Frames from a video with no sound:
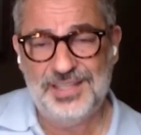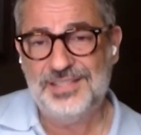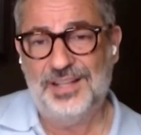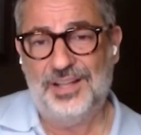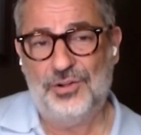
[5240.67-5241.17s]

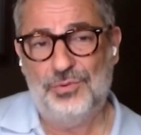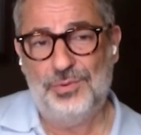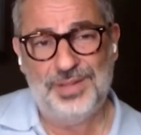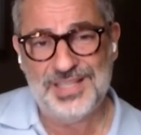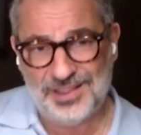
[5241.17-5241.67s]
It's not going to
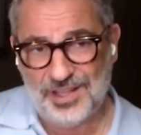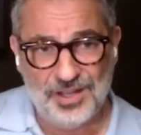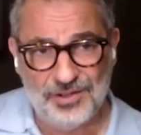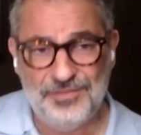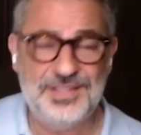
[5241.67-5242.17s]
replace
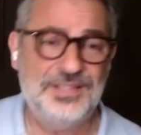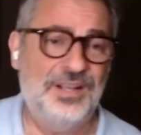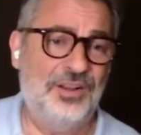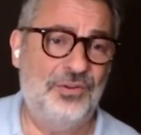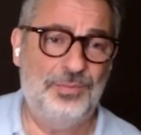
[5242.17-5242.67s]
love. It's
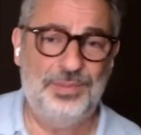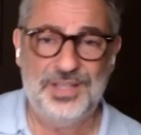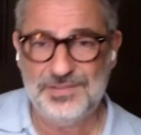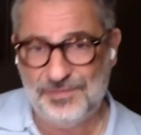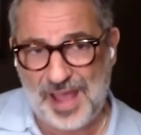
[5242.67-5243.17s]
not going to
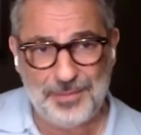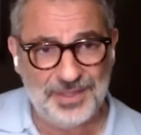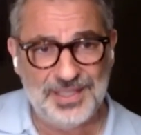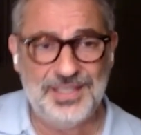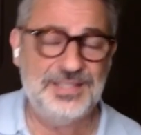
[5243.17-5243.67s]
replace
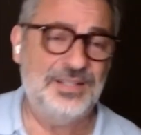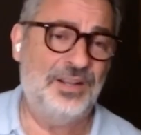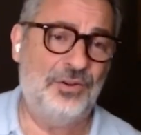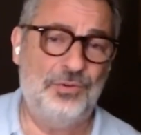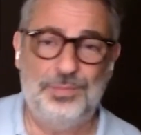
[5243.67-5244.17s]
family. It's not
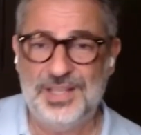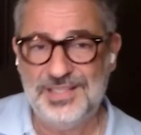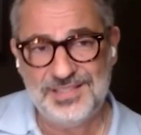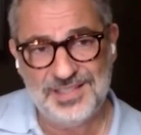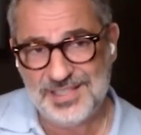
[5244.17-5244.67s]
going to
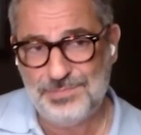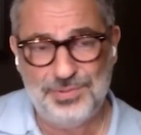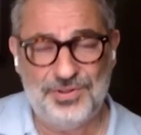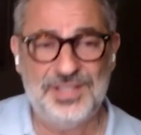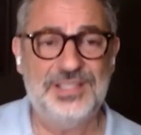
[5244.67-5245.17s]
replace
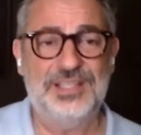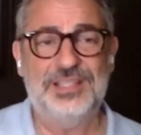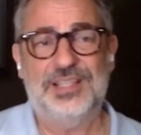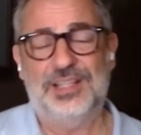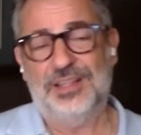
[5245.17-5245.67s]

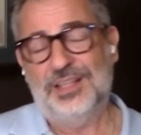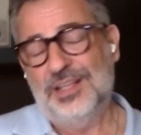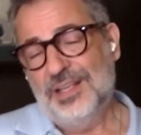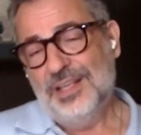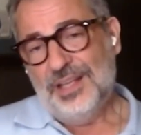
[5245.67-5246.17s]
experiences and,
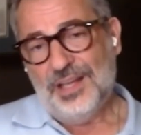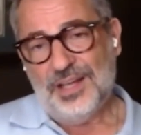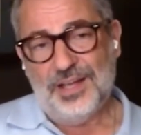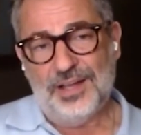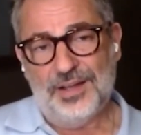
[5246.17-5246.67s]

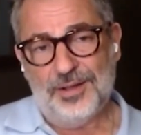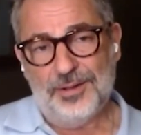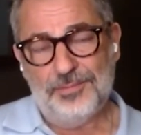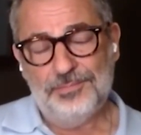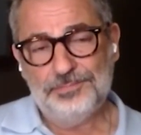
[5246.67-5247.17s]

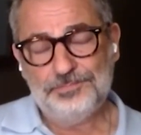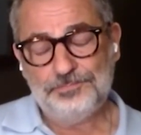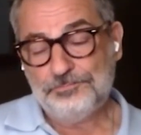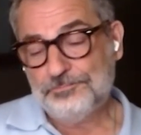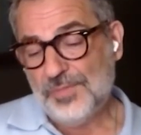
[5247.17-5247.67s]
um,
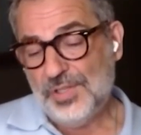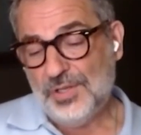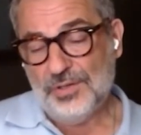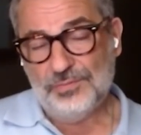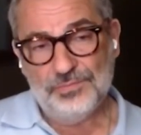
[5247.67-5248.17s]
you
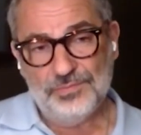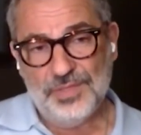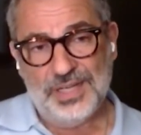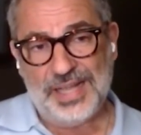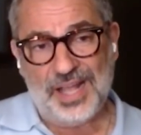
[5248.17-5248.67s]
know,
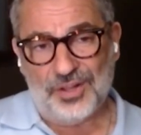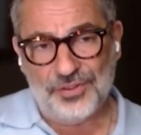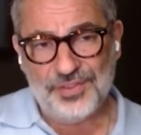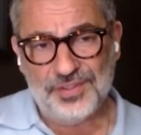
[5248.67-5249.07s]
and health.